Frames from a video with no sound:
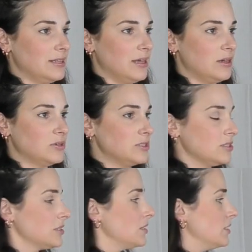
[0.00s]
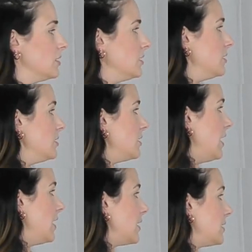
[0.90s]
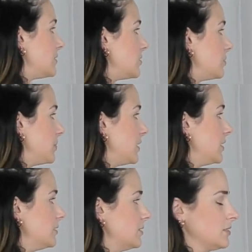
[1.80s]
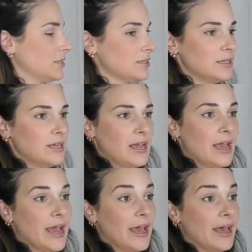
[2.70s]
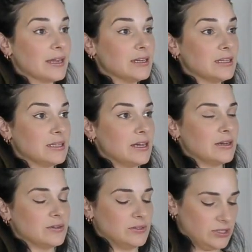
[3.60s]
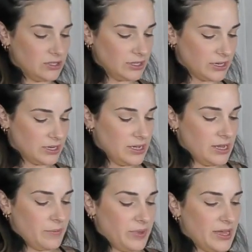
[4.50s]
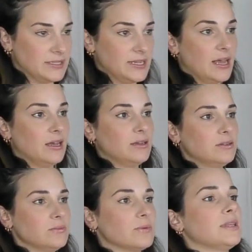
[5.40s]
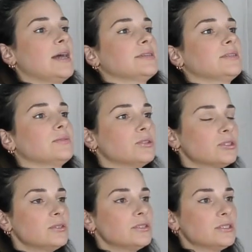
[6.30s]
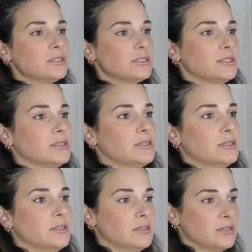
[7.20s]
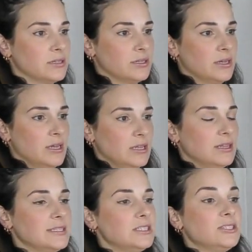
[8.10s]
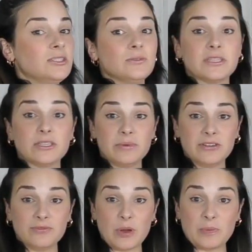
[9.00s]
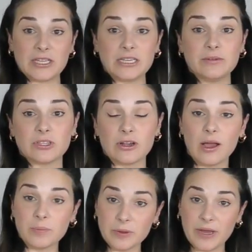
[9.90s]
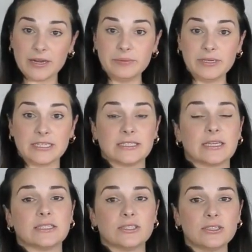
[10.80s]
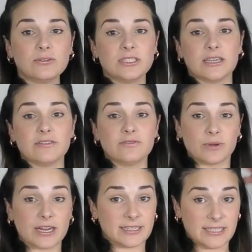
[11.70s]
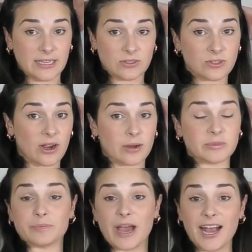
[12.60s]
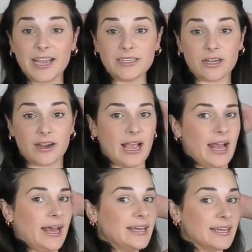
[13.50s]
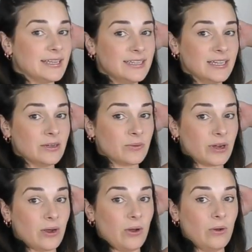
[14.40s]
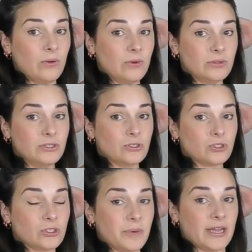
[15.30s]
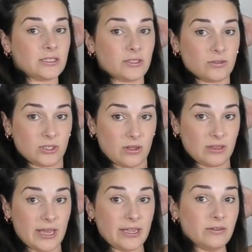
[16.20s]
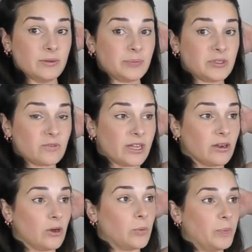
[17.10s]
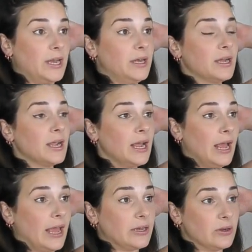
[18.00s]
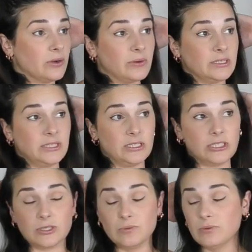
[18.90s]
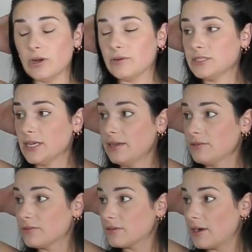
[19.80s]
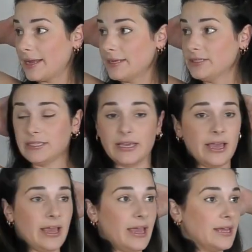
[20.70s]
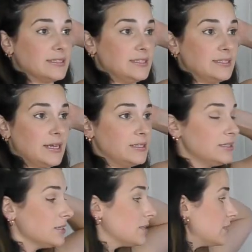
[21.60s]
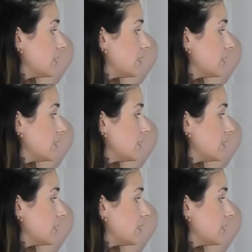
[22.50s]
close, and open, and close. Good. Band down, relax those shoulders. Let's just do a little bit of mobility with our upper body because it gets so stiff. We're gonna take those arms behind our head. We're gonna hold neutral spine, so don't let your ribs flare open. And you're going to just rotate right and center,